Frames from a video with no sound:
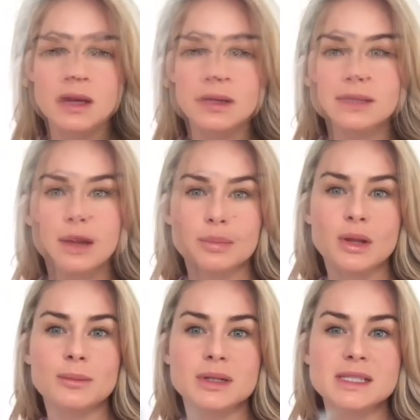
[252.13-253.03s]
Step
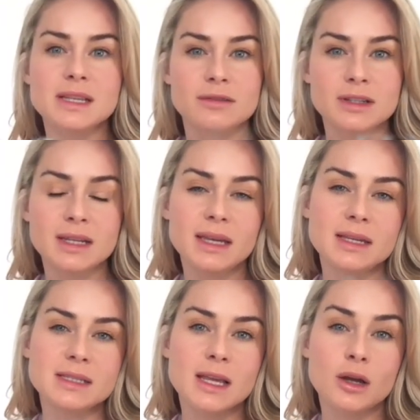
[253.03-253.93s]
number 7
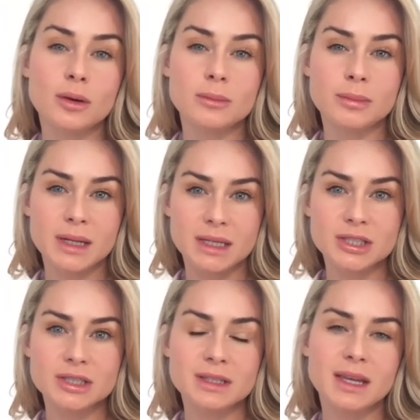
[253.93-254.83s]
is
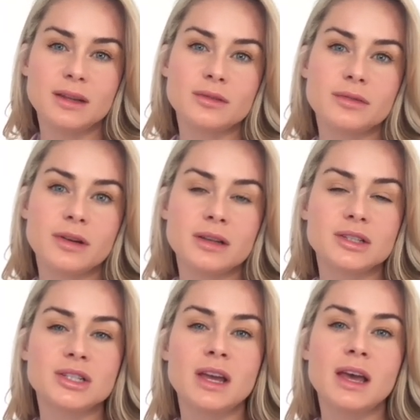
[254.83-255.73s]
completion, in
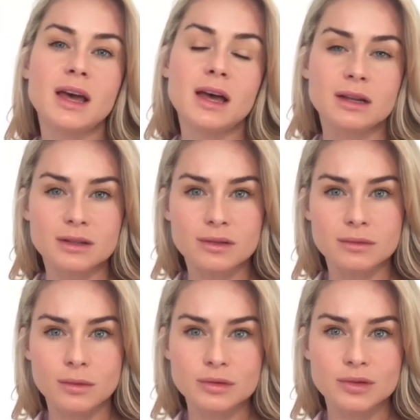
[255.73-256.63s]
French acte de
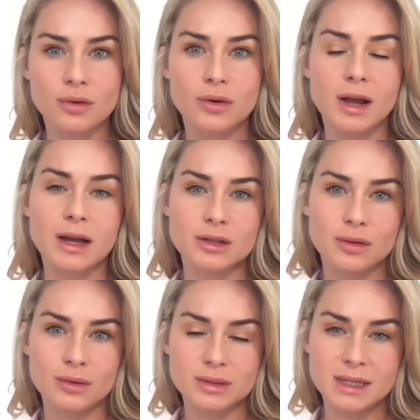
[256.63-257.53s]
vente or acte
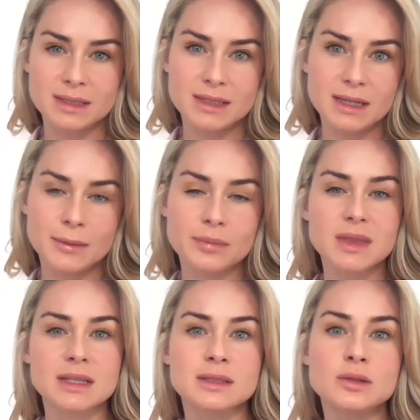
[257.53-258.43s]
authentique.
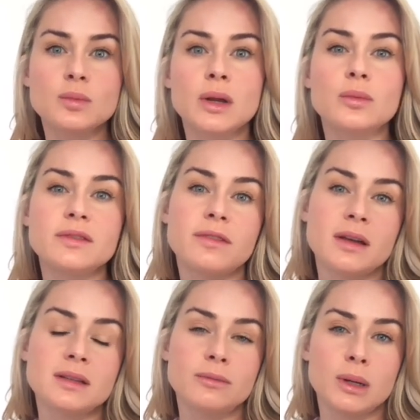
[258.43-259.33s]
This is when we
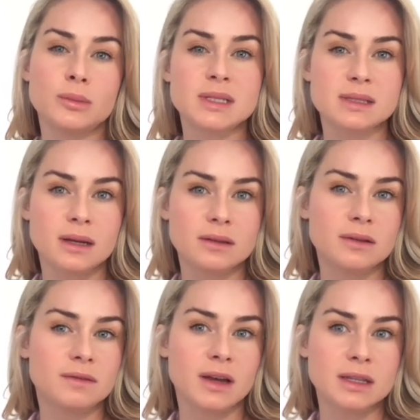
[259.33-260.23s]
sign the
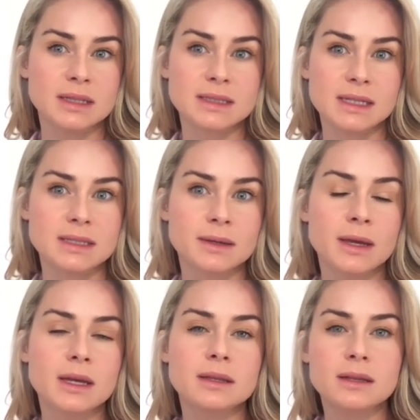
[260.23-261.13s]
final deed.
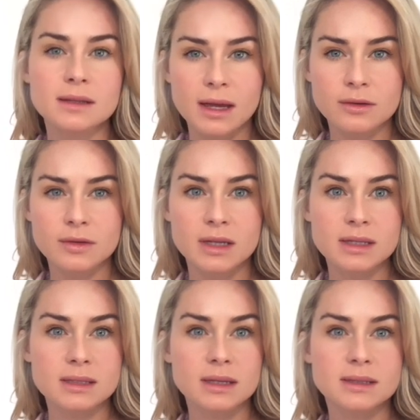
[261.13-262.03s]
The date for
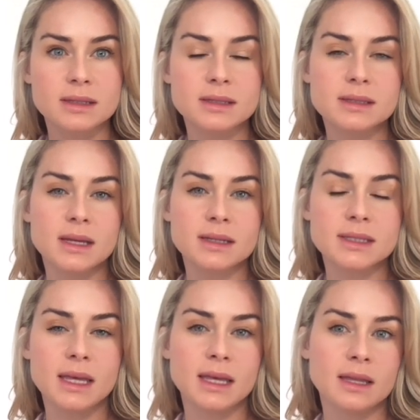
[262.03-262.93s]
this is set
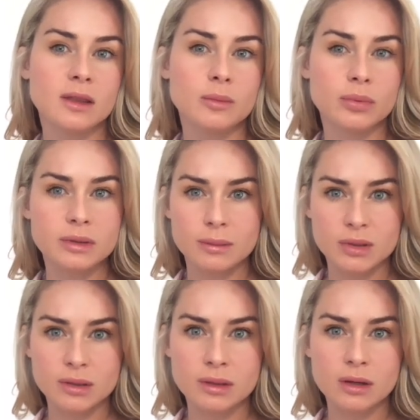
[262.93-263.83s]
in the
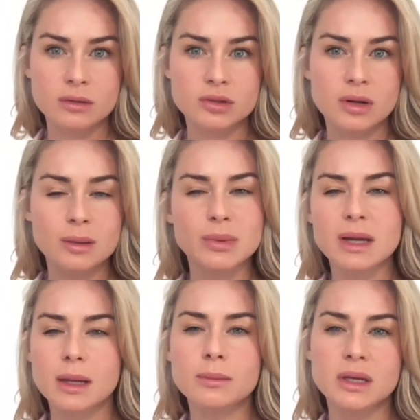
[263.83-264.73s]
preliminary contract, but
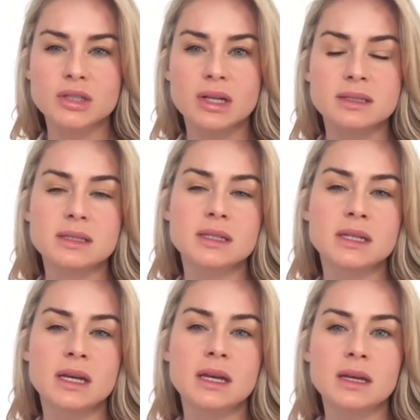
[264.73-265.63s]
can be adjusted
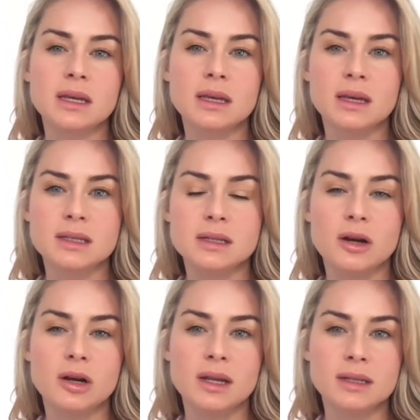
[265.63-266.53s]
in case there
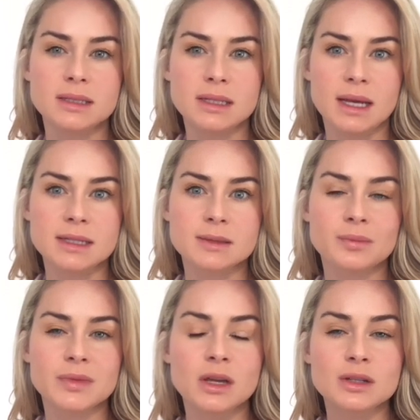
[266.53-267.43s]
are any delays.
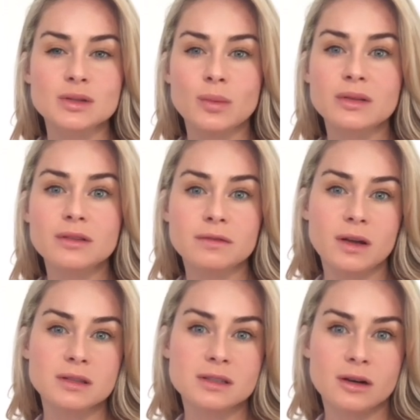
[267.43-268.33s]
So when the
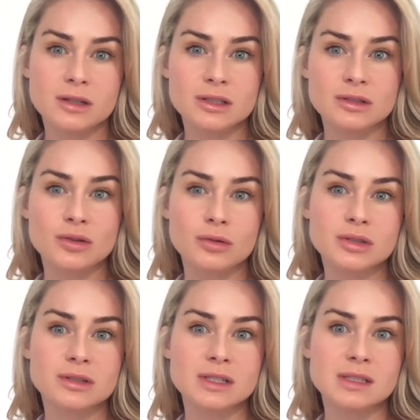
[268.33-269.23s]
funds are in the
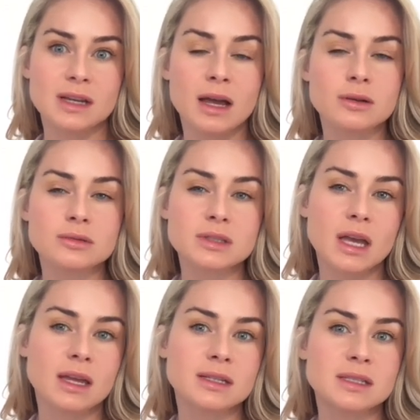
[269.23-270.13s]
notary's account
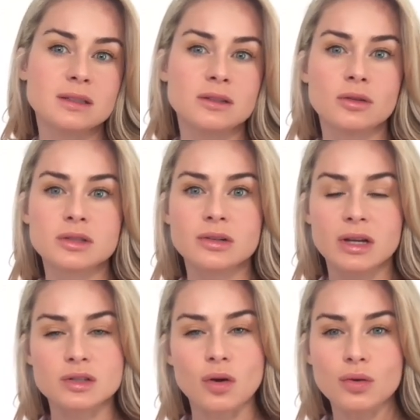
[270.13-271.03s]
and the notary
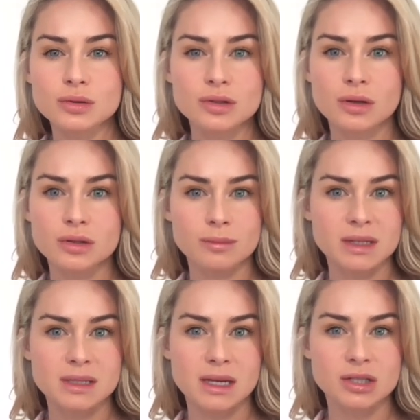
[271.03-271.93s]
has all the
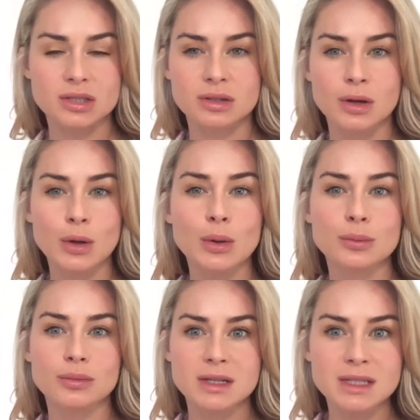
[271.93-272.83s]
documentation
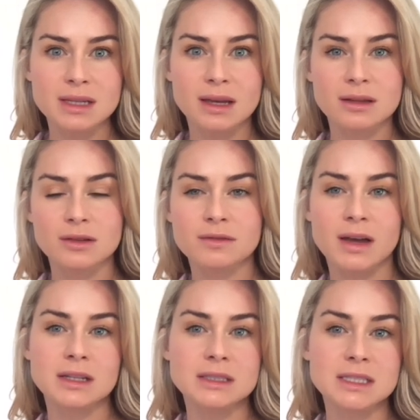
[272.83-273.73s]
ready and the
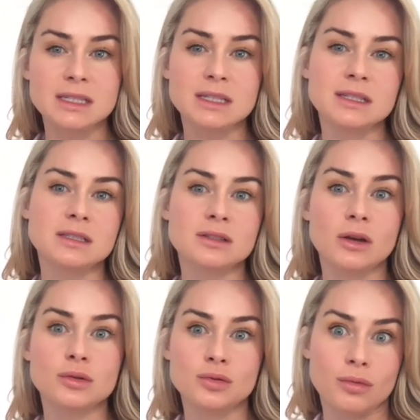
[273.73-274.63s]
final deed is
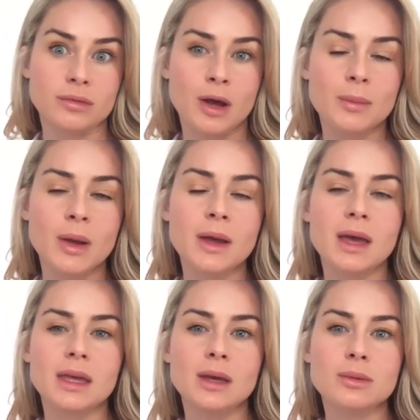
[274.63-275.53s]
drawn up,
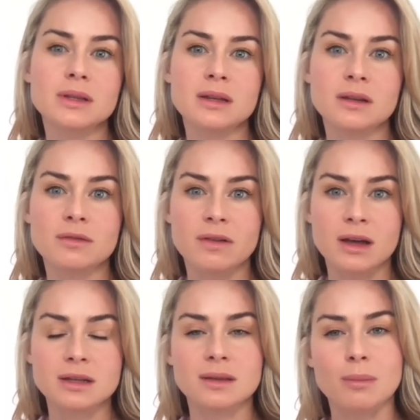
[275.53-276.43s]
he will then
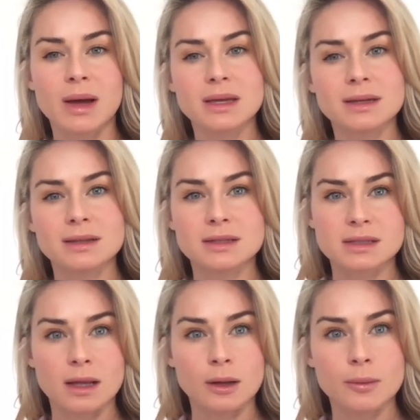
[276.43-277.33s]
invite the buyer and the
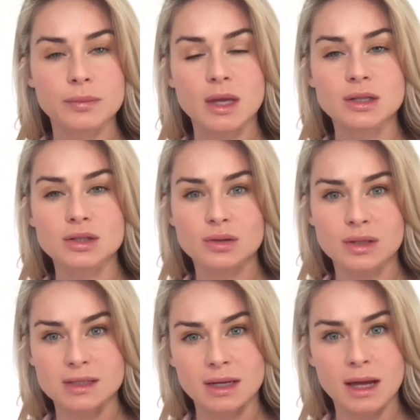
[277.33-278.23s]
seller into
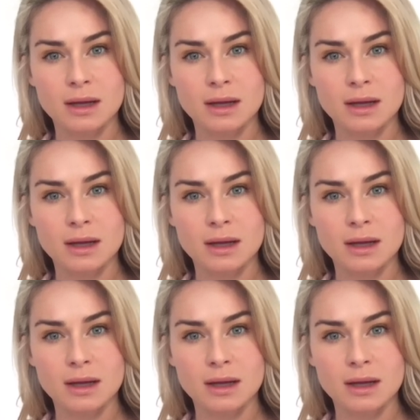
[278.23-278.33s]
his